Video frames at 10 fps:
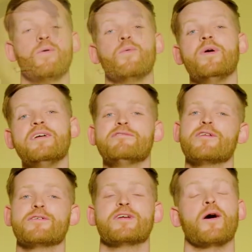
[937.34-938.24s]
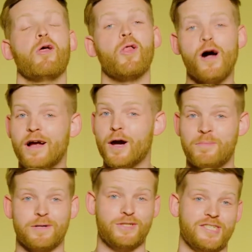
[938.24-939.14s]
We've learned a lot
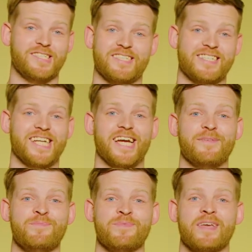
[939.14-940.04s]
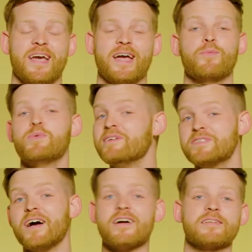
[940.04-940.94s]
about Jesus today, and we've
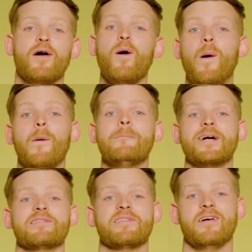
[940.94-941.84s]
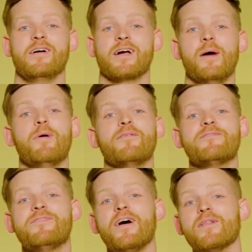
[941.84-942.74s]
talked all month long about
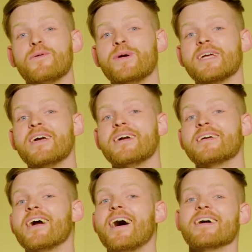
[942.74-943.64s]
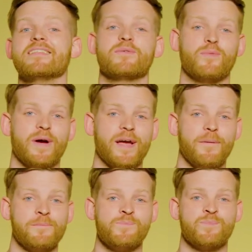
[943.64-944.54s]
following God's way.
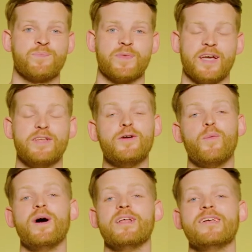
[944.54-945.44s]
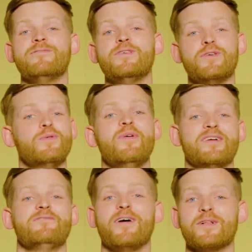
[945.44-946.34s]
And you know what? If you
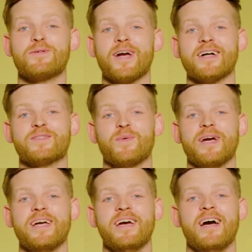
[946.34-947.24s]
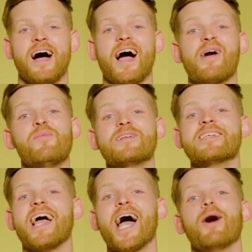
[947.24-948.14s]
want to follow God's way, I want
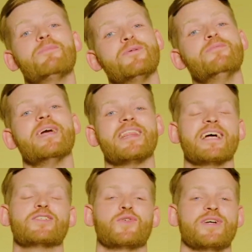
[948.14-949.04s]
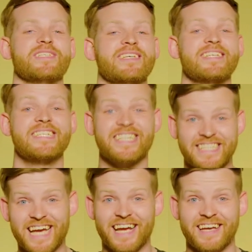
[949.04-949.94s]
to help you make that choice
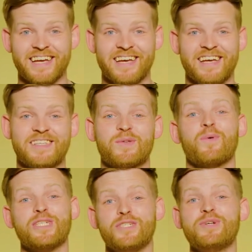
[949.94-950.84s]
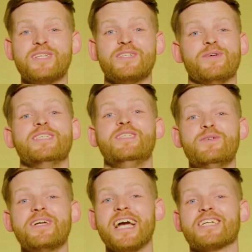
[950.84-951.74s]
today. So, what you can do is
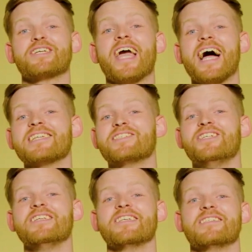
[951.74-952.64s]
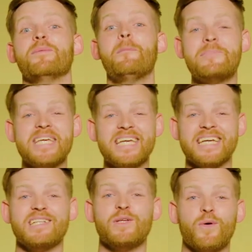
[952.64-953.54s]
you can actually ask Jesus to be
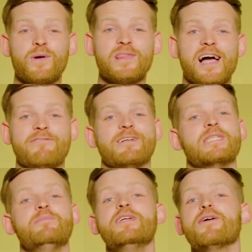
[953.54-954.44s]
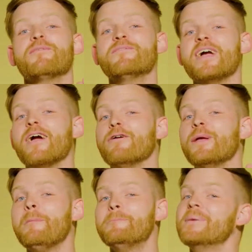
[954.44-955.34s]
in your life and to be your
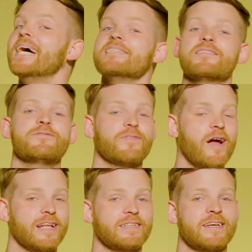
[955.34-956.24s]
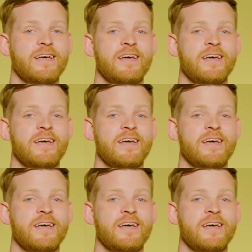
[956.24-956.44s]
very best friend.